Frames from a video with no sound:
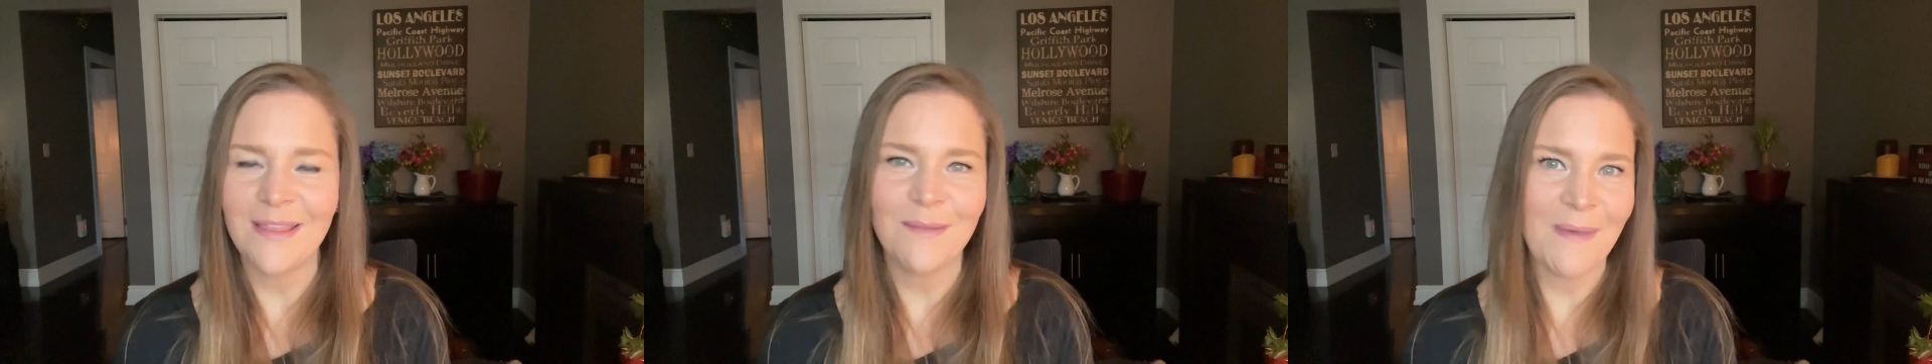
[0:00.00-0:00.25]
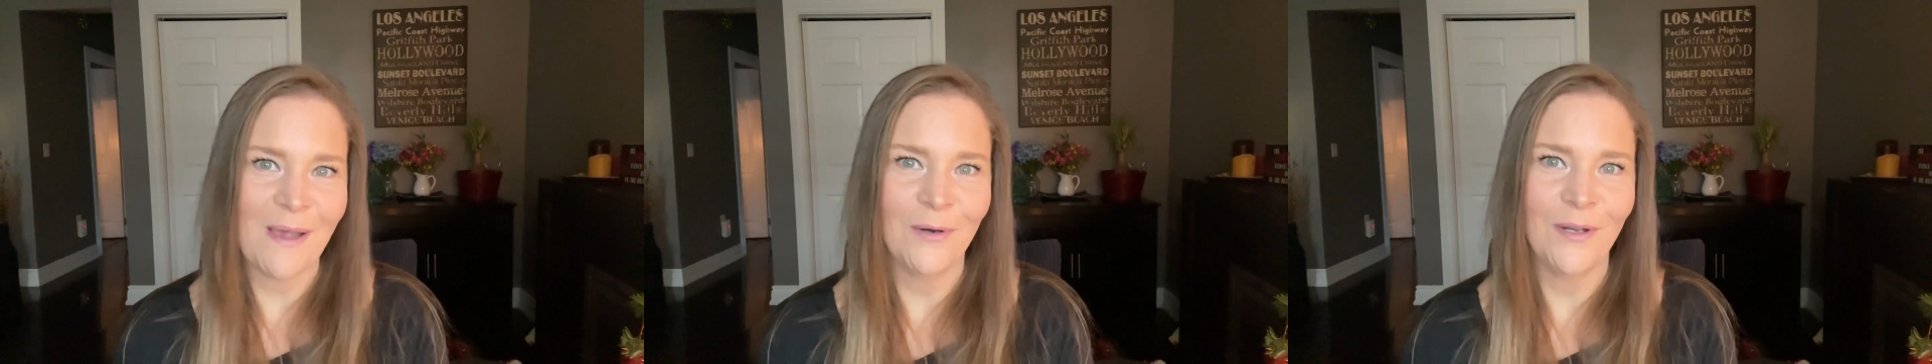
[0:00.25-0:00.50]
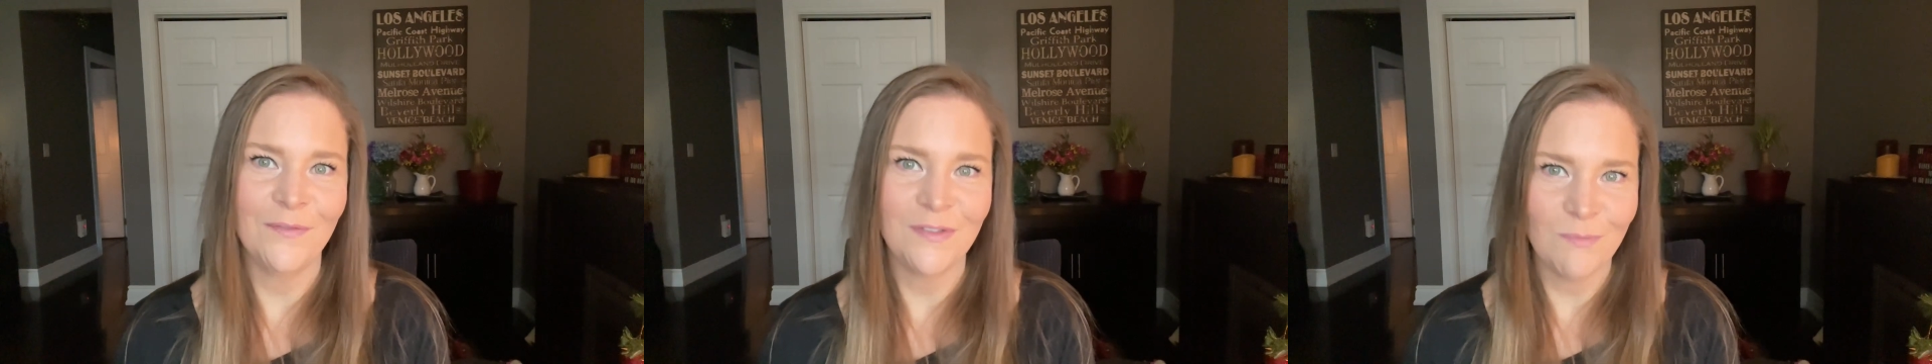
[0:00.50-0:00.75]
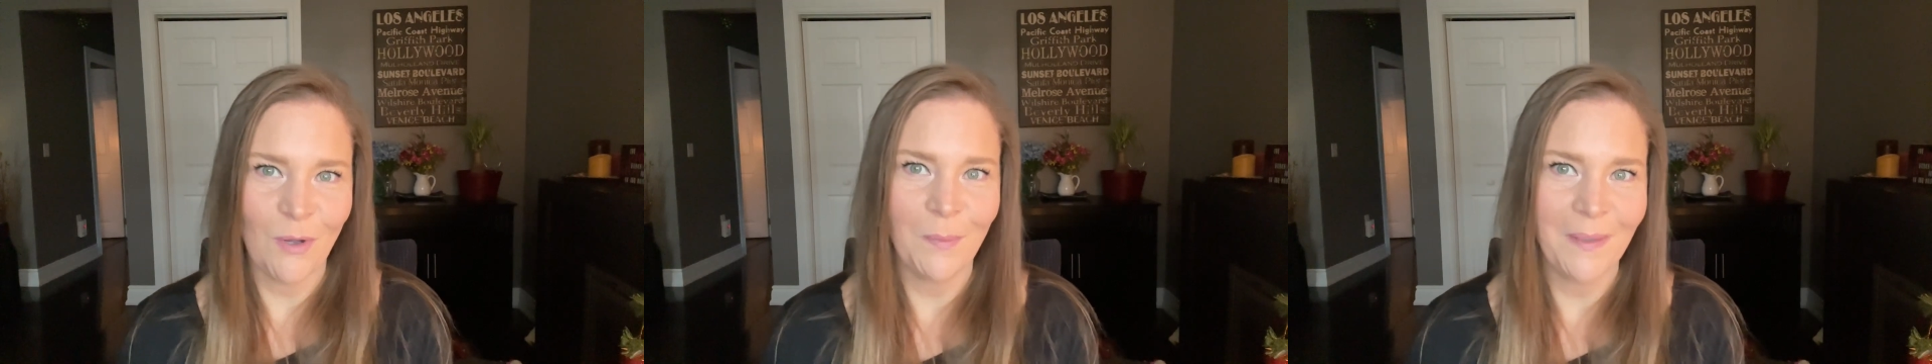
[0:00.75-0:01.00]
the power of
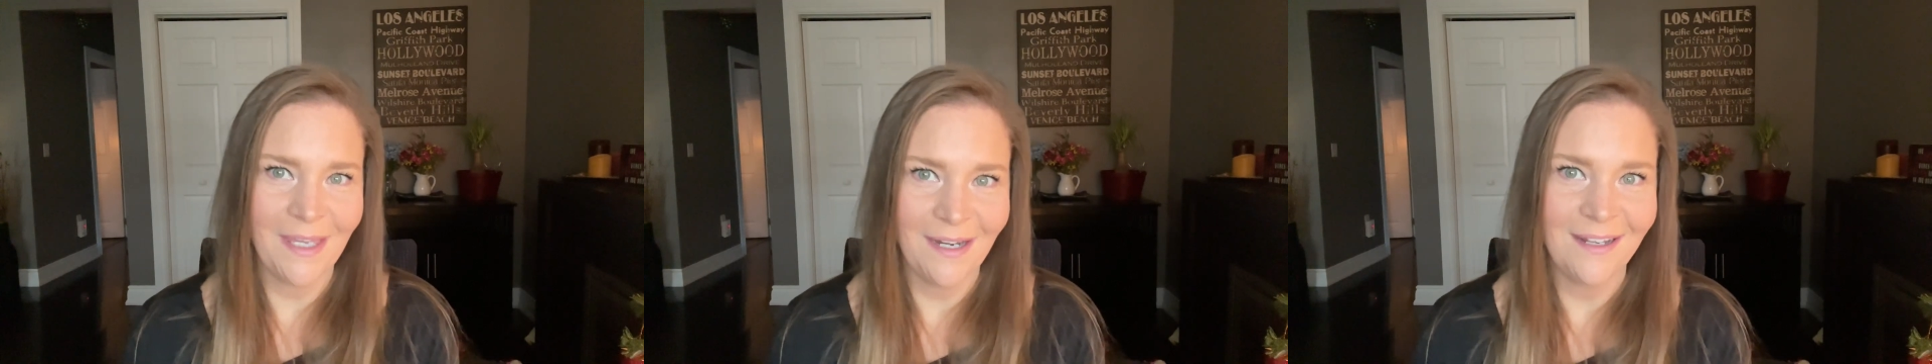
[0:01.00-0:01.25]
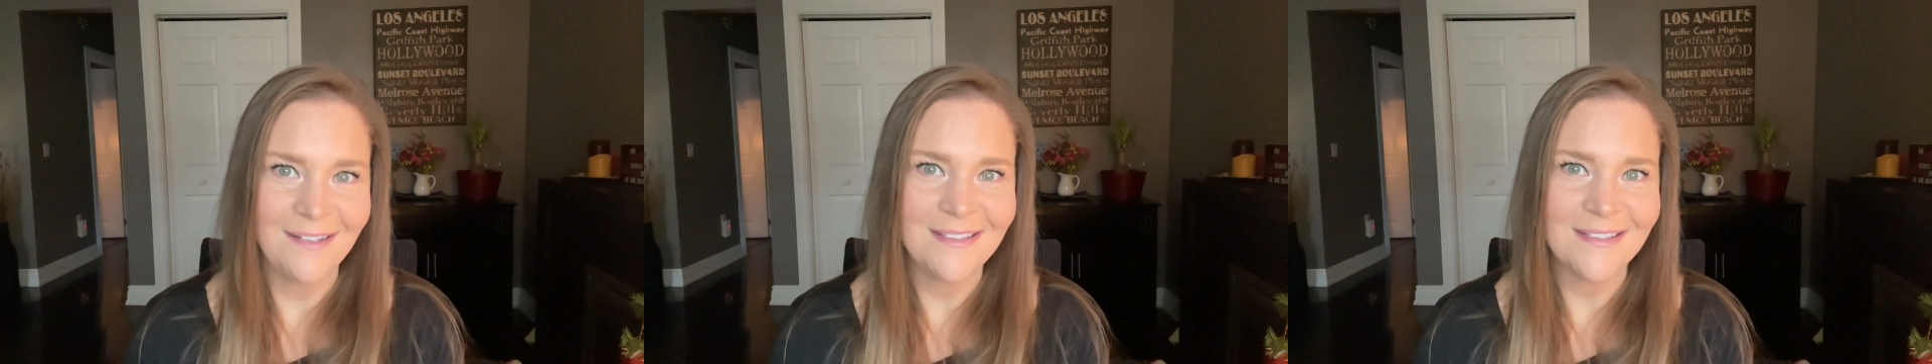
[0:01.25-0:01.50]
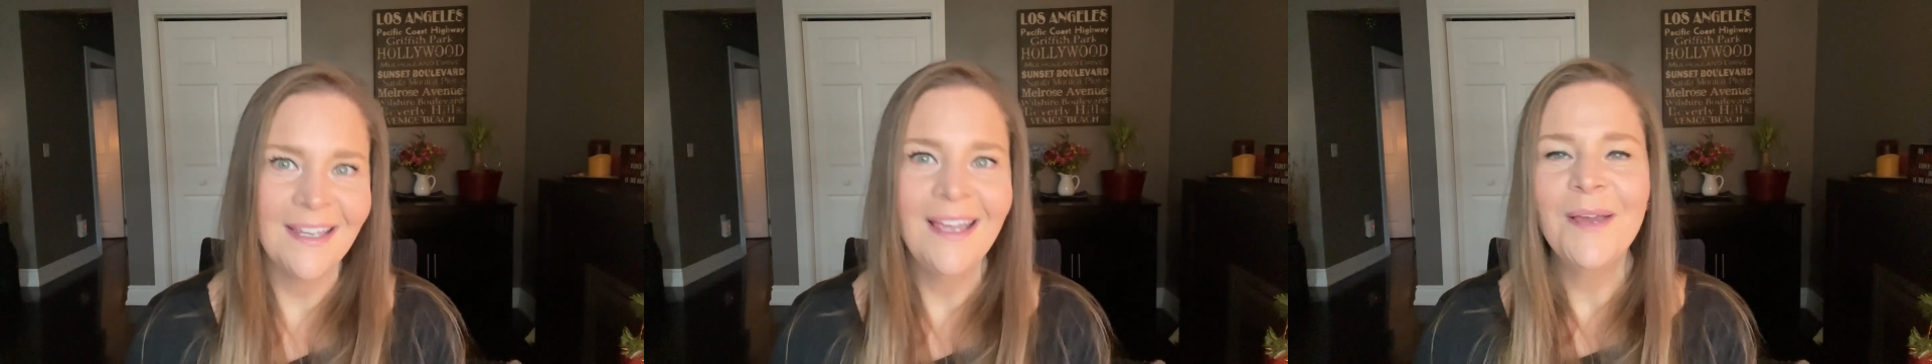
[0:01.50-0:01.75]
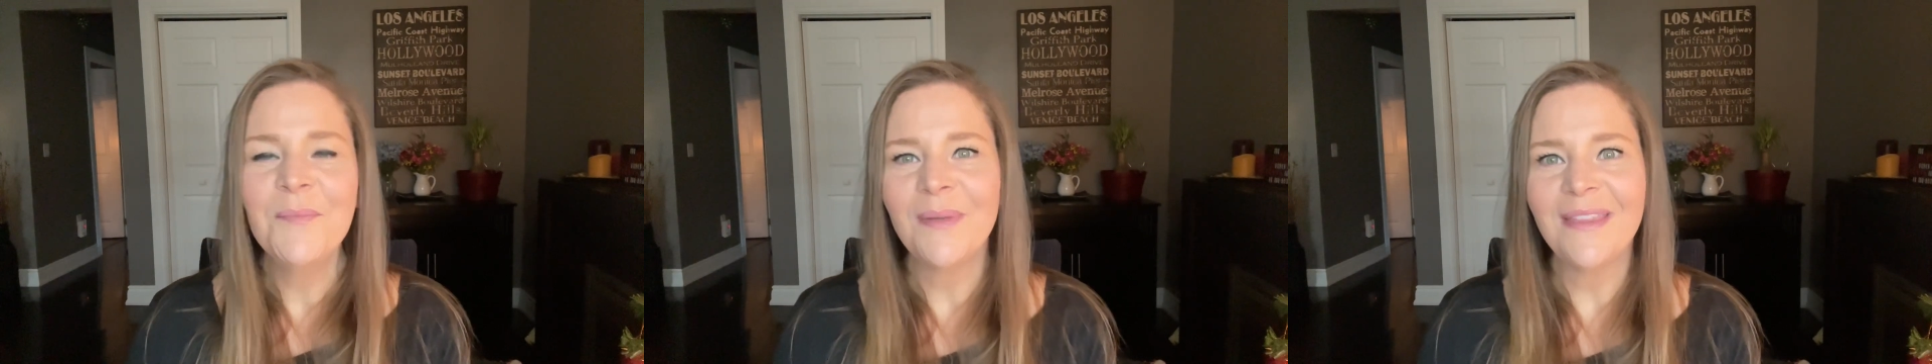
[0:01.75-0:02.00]
small beginnings,
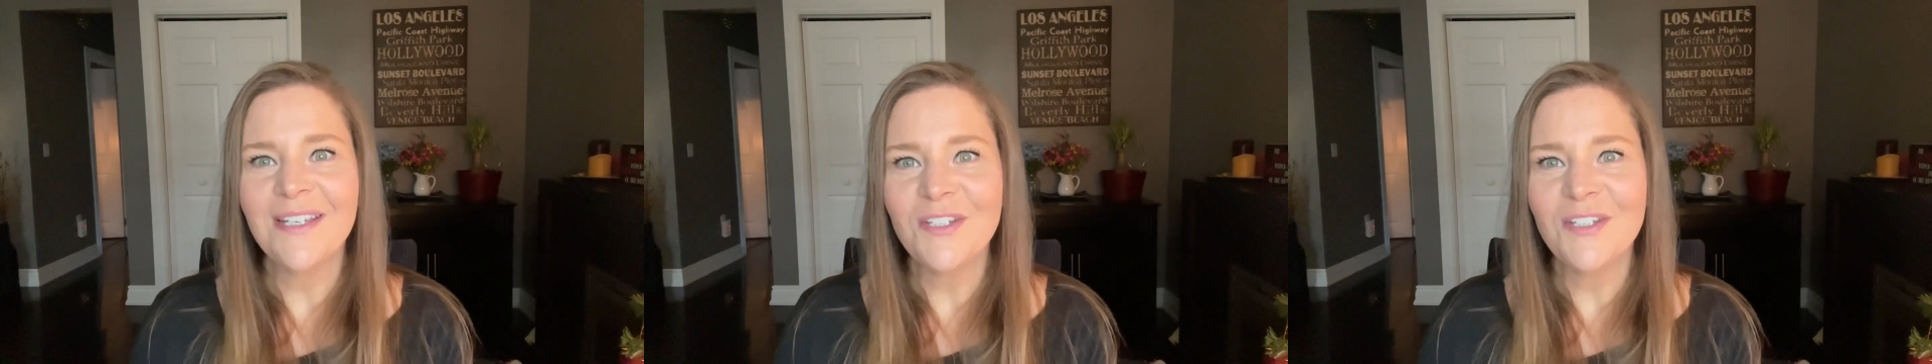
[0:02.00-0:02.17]
but they